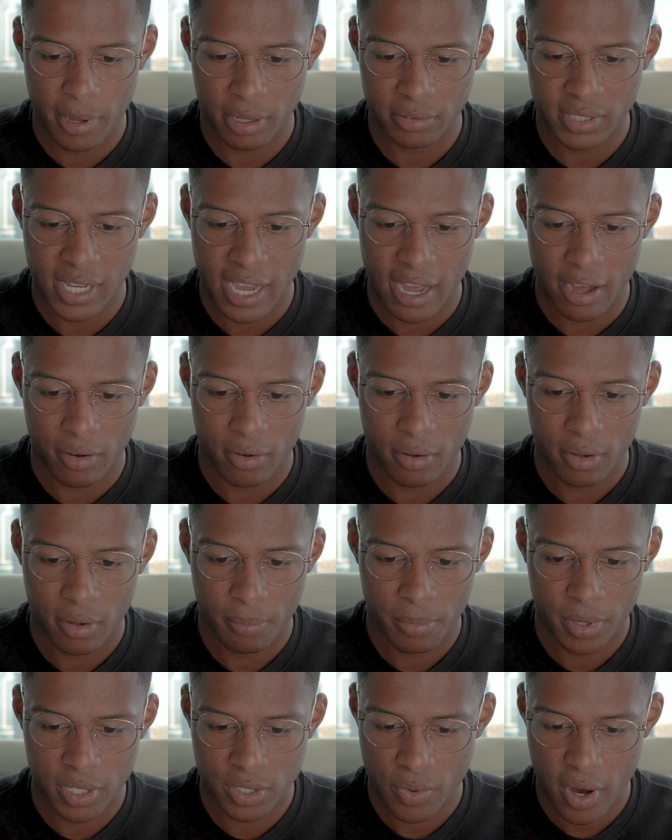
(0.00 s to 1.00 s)
built out,
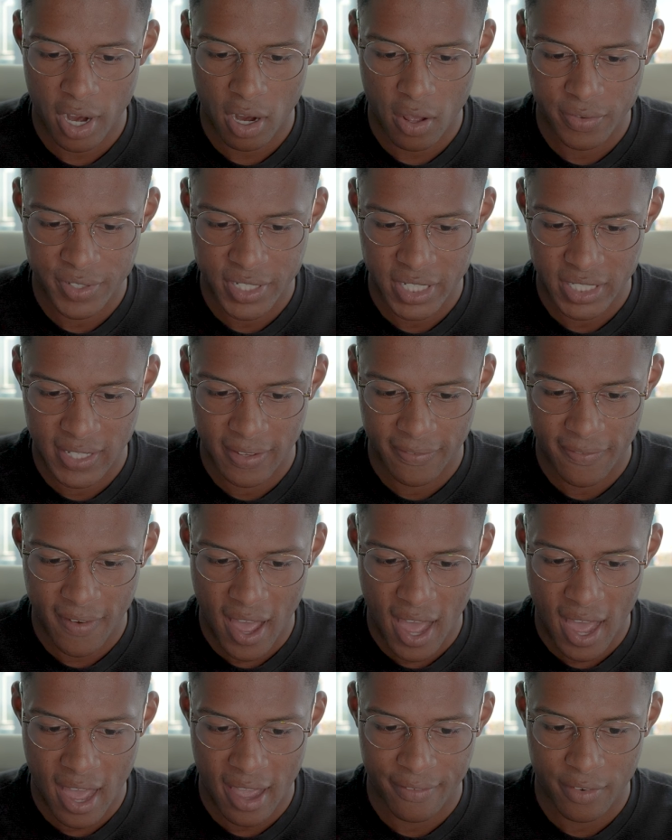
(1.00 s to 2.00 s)
but it's right off
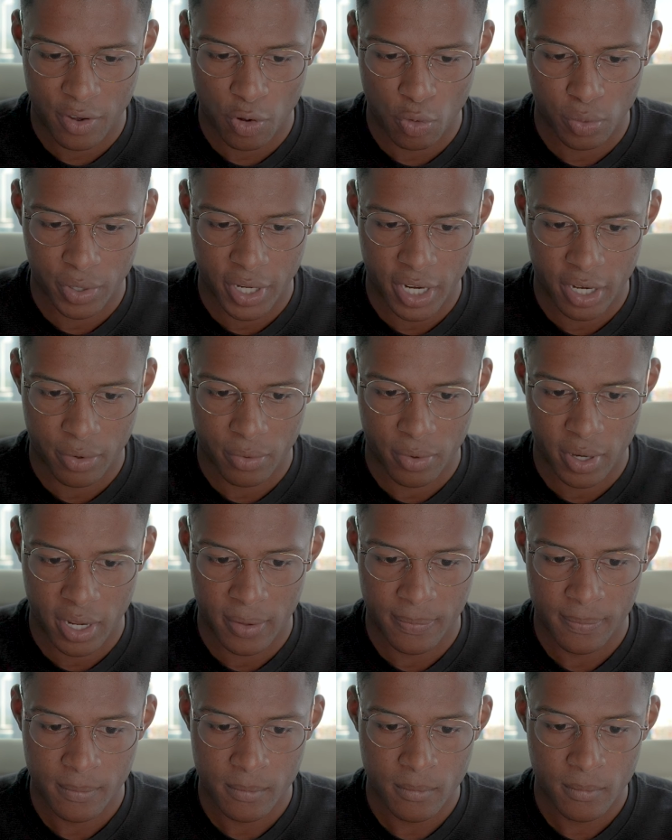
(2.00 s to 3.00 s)
65 Old Hickory.